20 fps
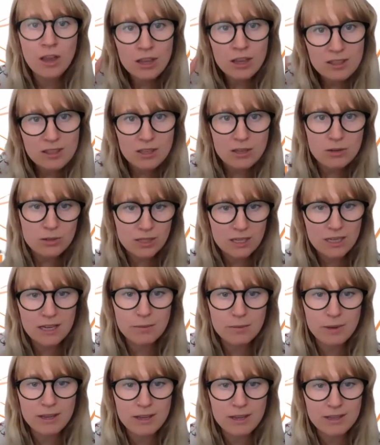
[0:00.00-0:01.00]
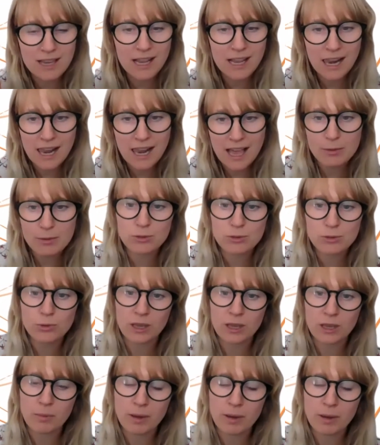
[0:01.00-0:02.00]
those telomeres that Claire was
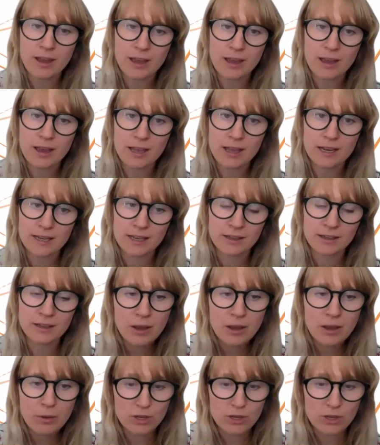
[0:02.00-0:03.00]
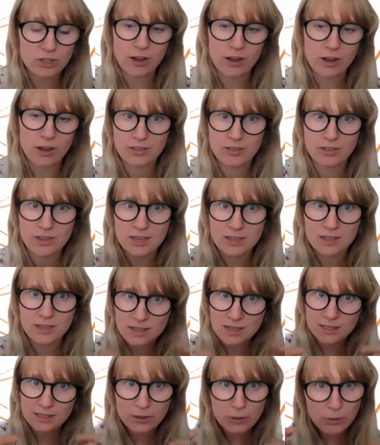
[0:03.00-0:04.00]
talking about earlier, which are
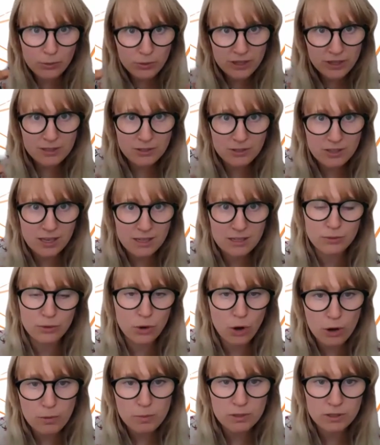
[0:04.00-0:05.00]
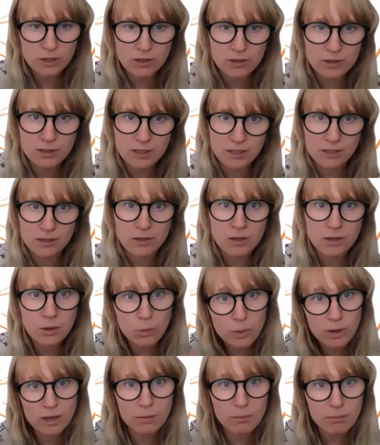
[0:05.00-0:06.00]
these little things on the end of chromosomes, and
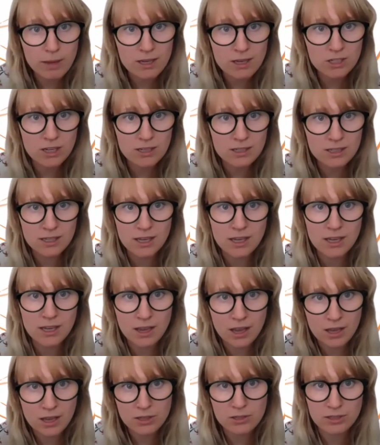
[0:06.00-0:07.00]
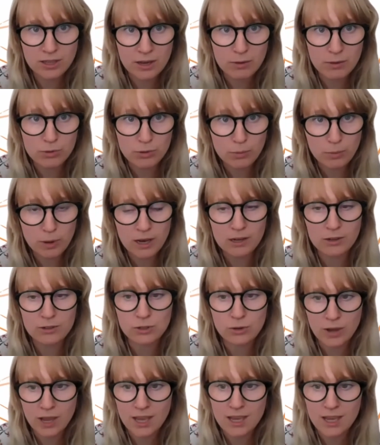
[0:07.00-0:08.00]
we can measure to associate with your
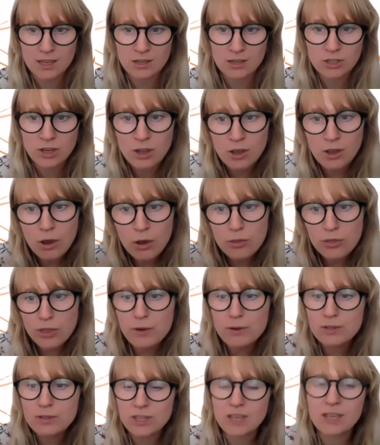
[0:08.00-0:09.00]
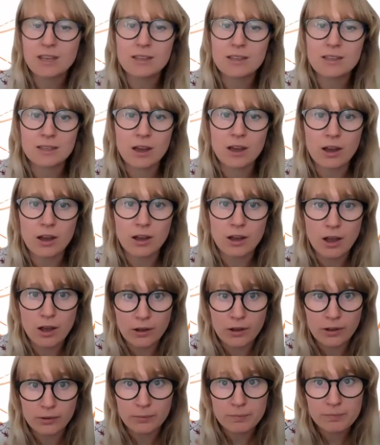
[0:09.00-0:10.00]
biological age, those things
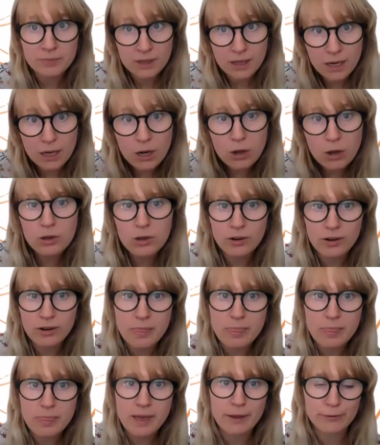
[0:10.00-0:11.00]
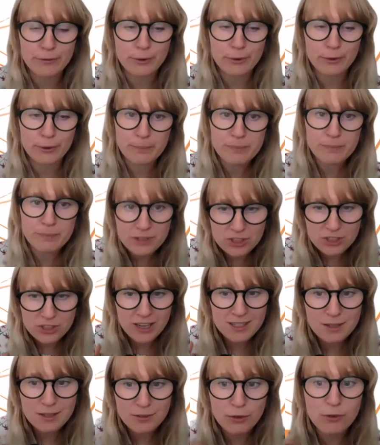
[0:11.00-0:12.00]
are longer and therefore
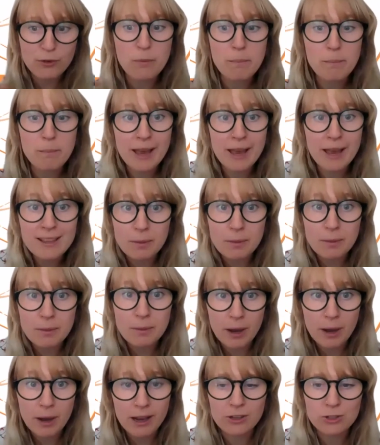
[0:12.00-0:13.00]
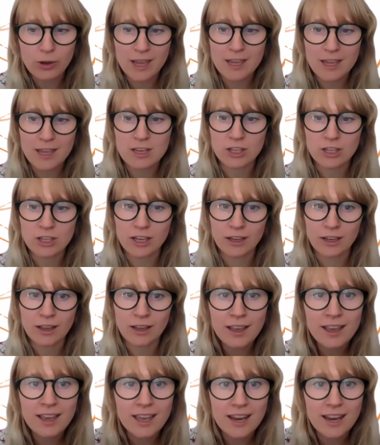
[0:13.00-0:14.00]
suggestive of a better biological aging
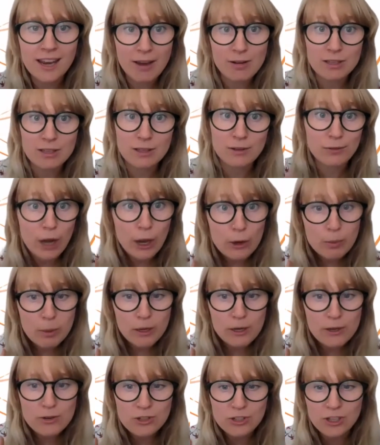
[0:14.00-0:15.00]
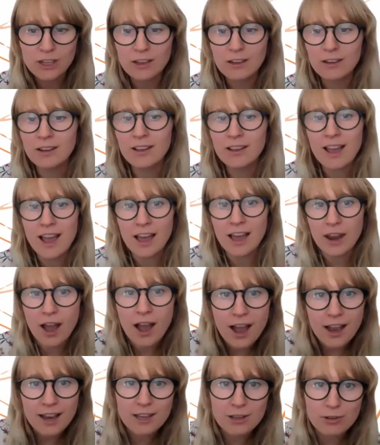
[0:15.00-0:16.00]
in areas of low pollution and
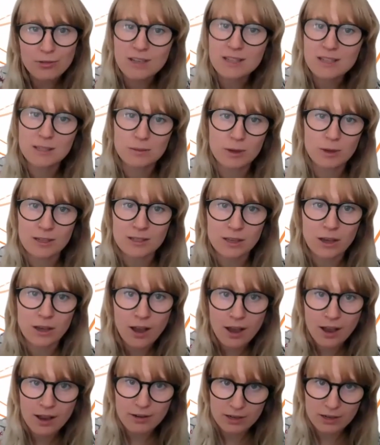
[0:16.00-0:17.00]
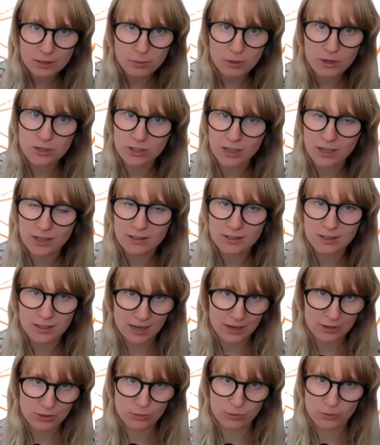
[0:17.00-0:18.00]
higher green space, so higher exposure to
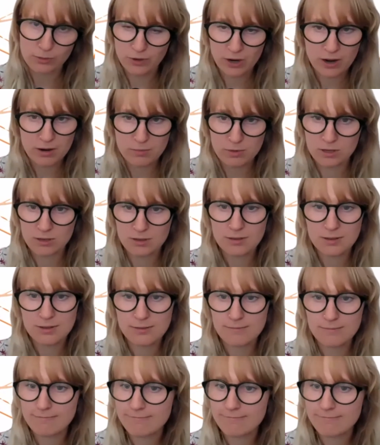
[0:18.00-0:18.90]
natural environments.